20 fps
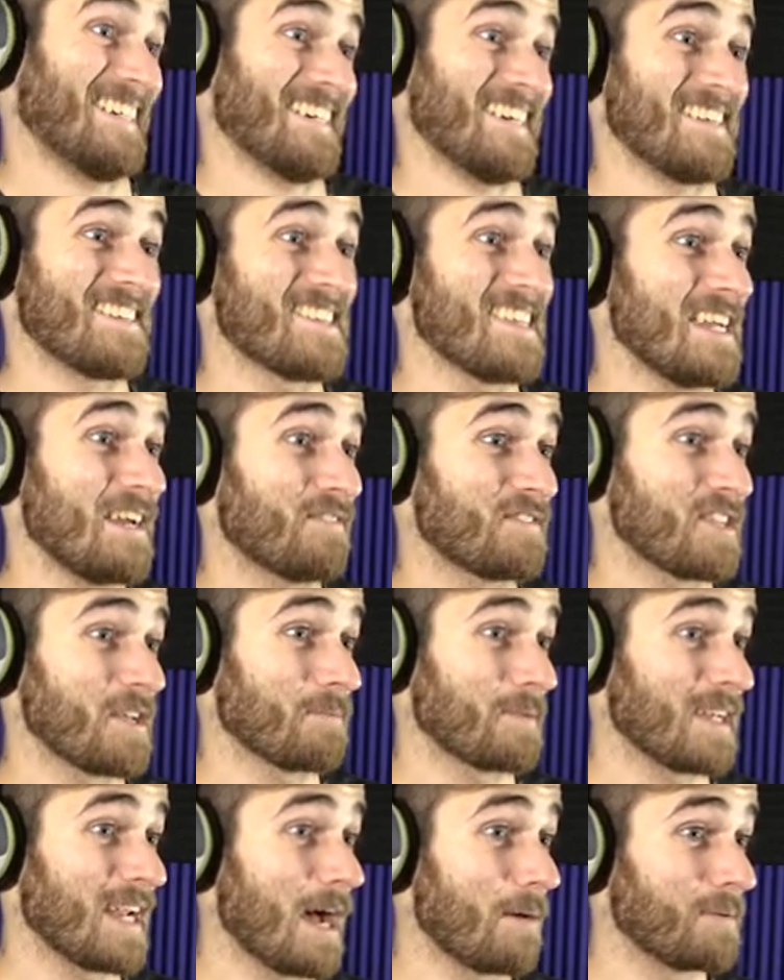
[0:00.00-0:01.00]
and see if
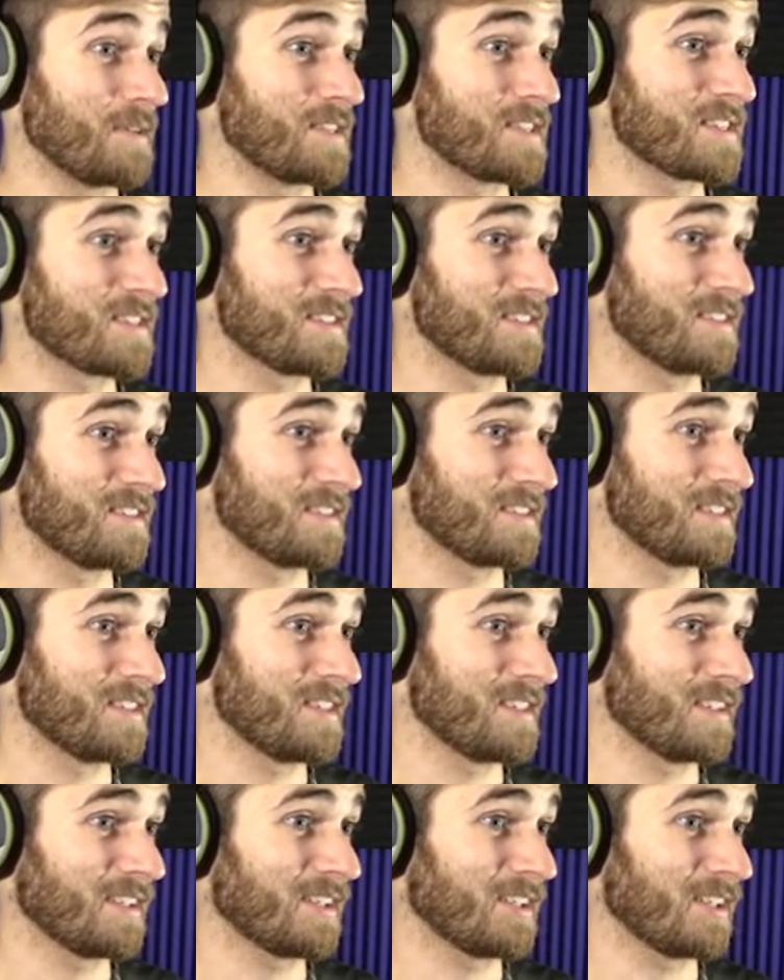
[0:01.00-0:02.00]
something happens.
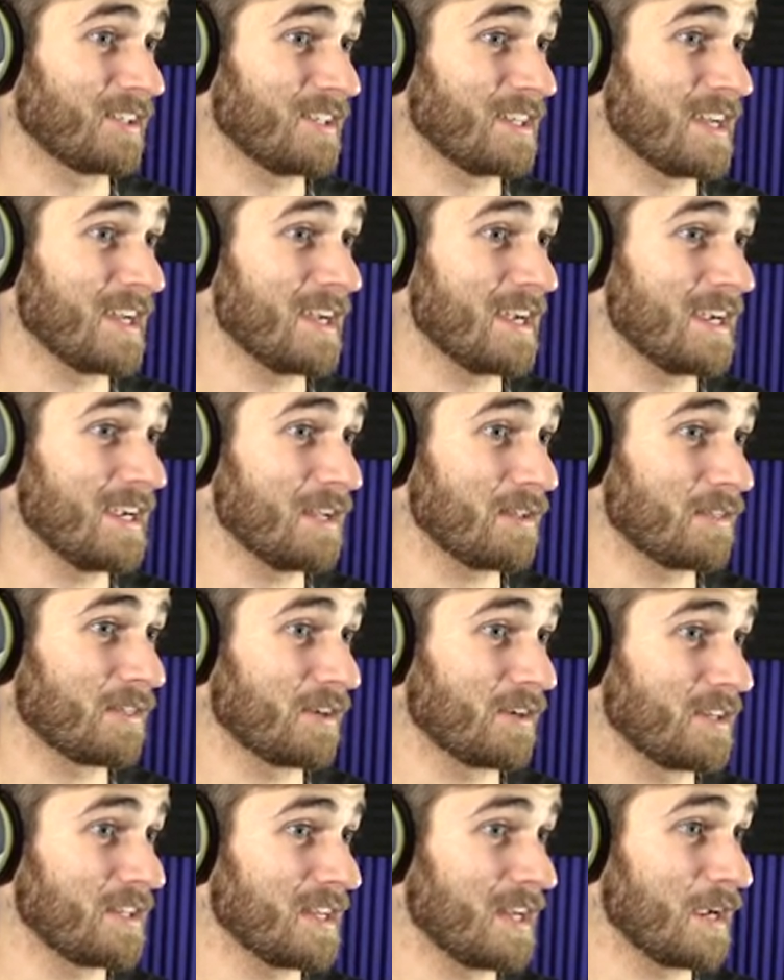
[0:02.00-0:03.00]
38,
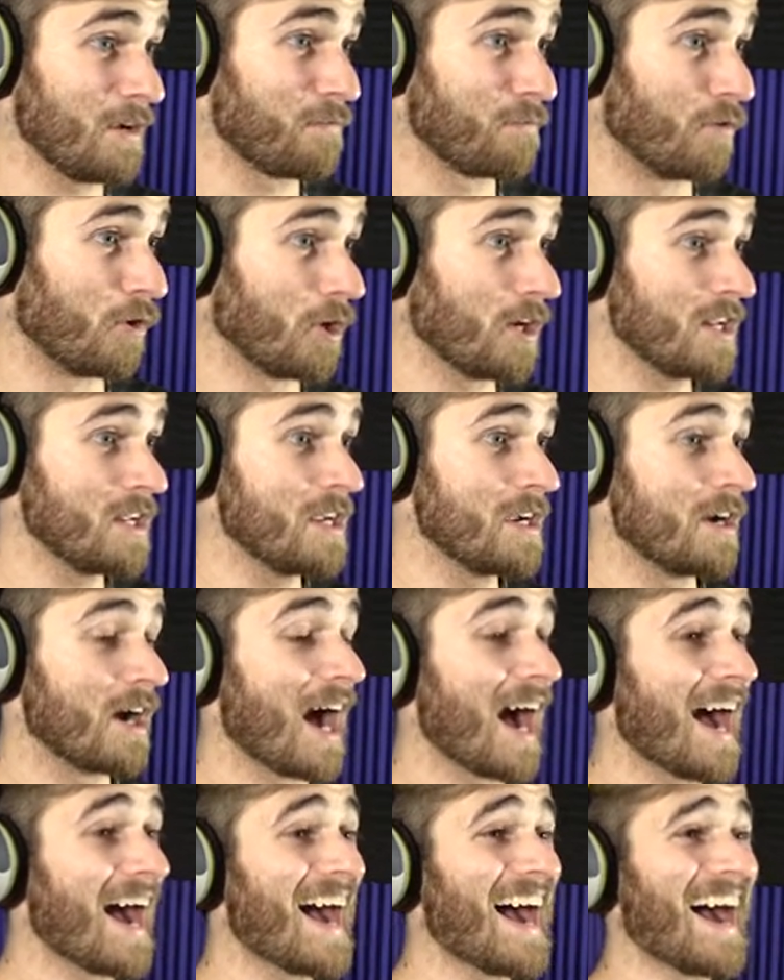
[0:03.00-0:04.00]
38, 40 years.
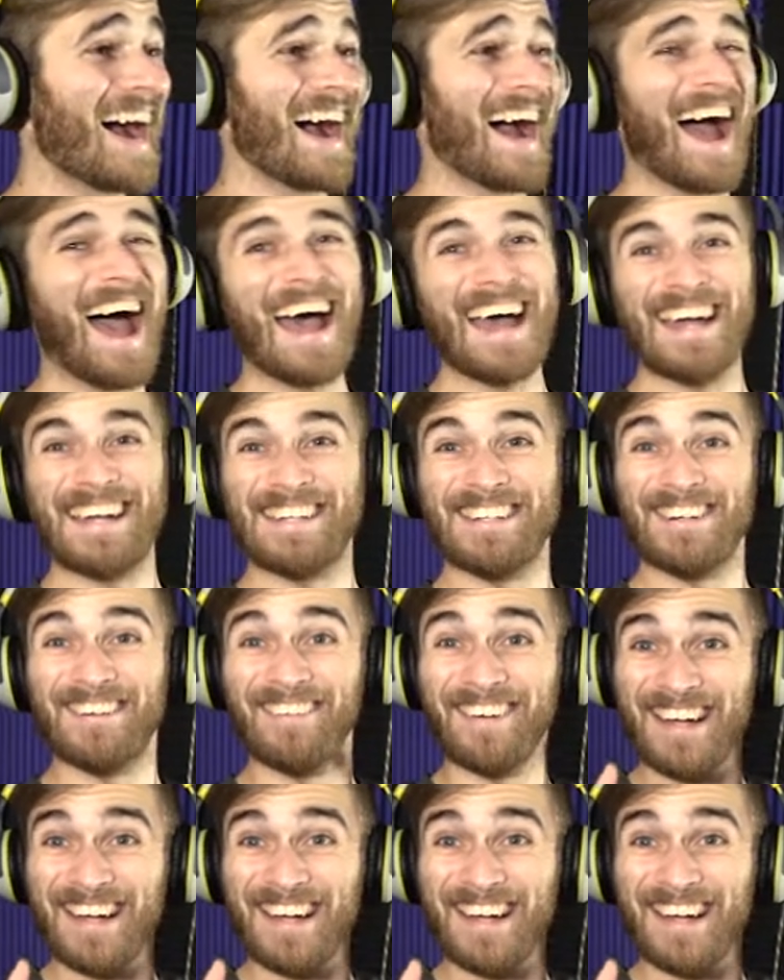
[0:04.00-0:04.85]
Ah, I knew